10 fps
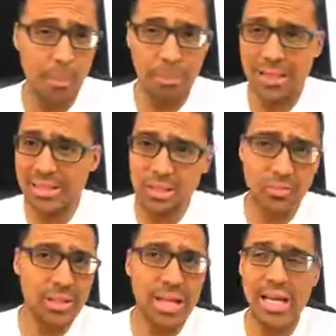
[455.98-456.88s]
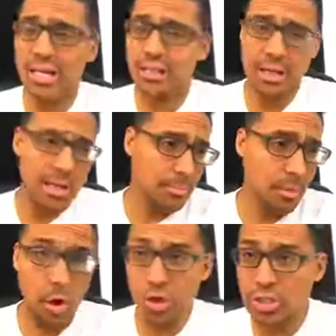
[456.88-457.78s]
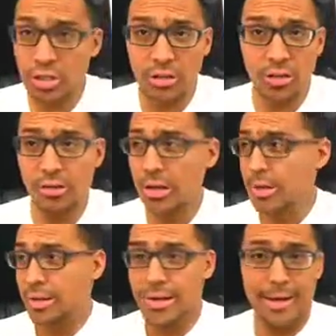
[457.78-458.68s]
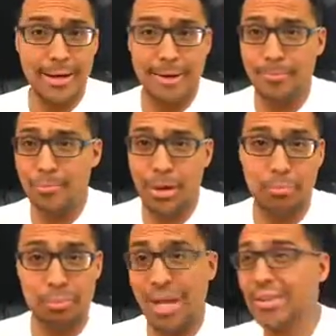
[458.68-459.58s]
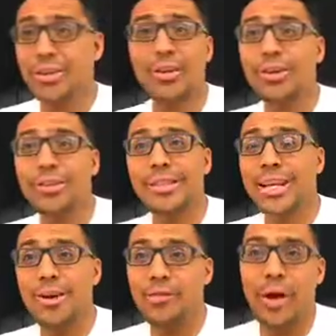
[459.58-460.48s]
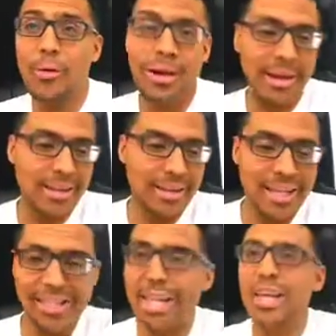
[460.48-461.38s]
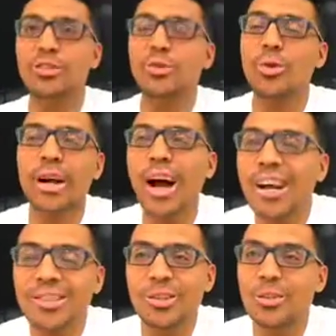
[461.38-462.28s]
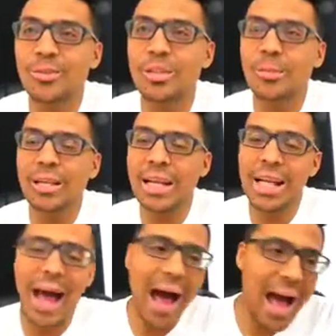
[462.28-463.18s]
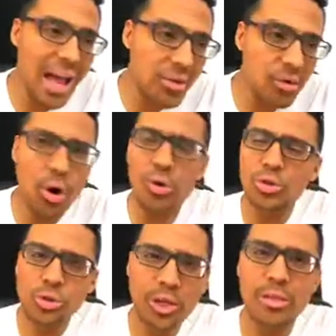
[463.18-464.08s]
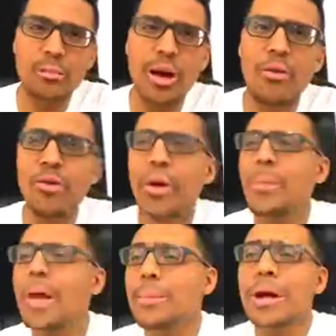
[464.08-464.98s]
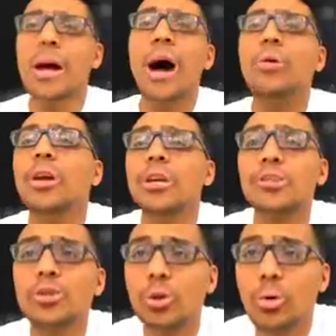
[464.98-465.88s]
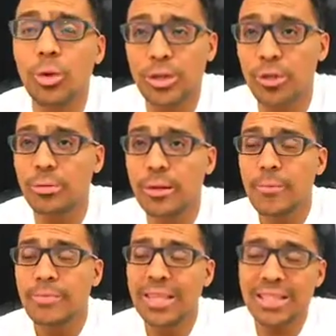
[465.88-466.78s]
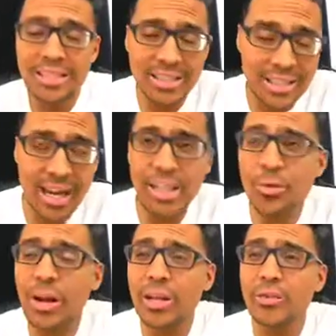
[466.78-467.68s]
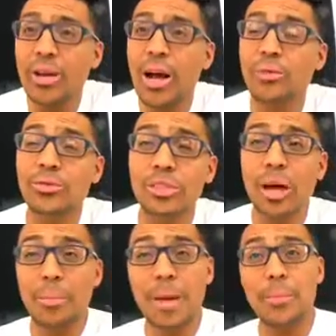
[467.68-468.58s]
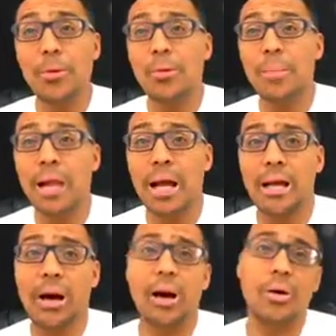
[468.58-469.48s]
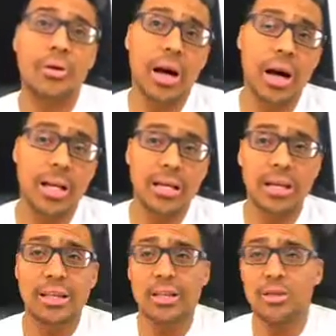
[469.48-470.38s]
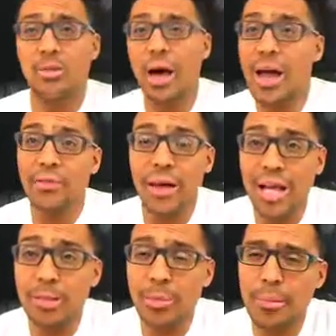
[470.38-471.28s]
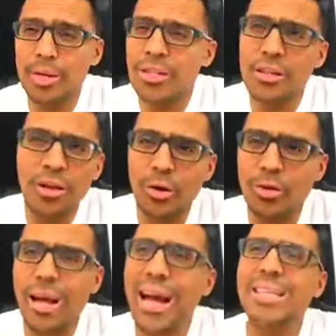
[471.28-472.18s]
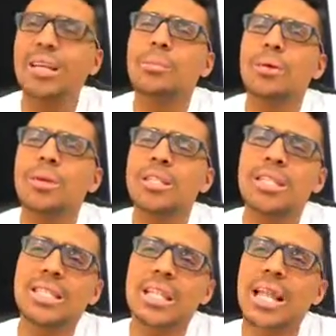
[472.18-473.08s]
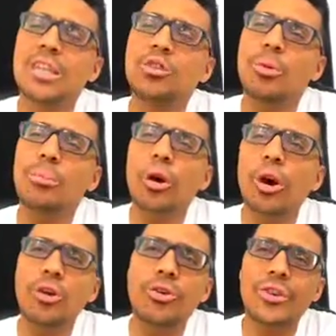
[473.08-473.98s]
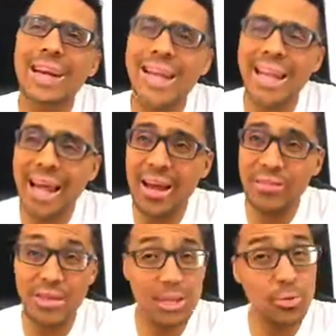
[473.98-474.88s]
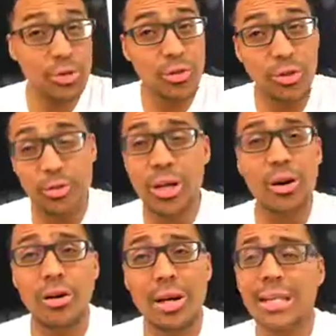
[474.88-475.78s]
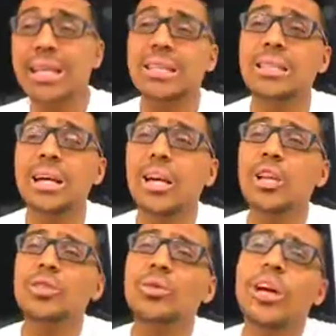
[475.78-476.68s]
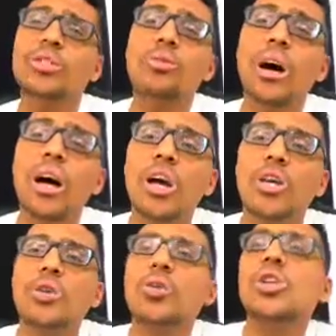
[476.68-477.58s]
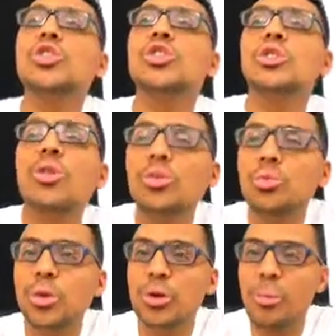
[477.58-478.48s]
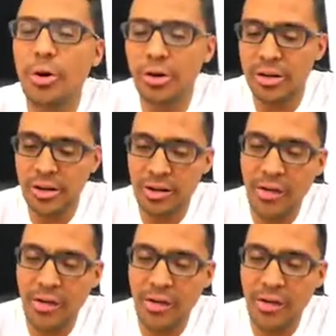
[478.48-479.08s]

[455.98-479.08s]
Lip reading: Business related, personal, pleasure, you know, if I want to get tickets to a concert or something like that, I go straight to my wife. Hey, babe, I want to consult with you. This is exactly what I do. Now, some people will be like, oh God, you know, so I have to ask permission. No, you're not asking permission. See, that's your partner in life. That's what you agreed on at least. So guess what? You consult with your partner.